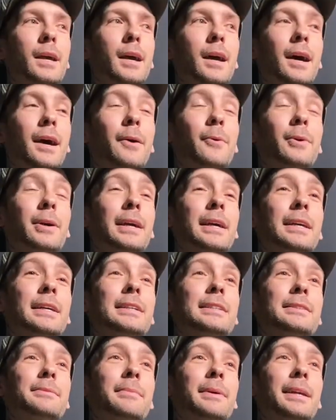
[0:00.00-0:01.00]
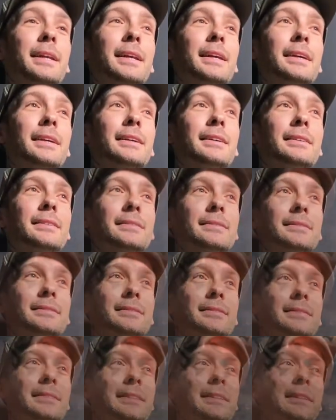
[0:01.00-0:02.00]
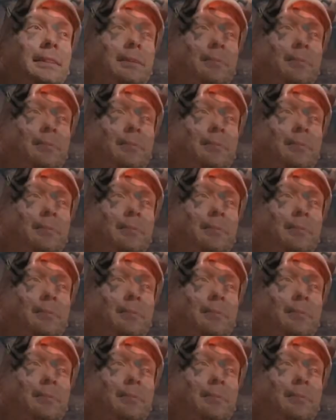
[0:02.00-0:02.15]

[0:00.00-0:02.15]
I work at Fin&Ink in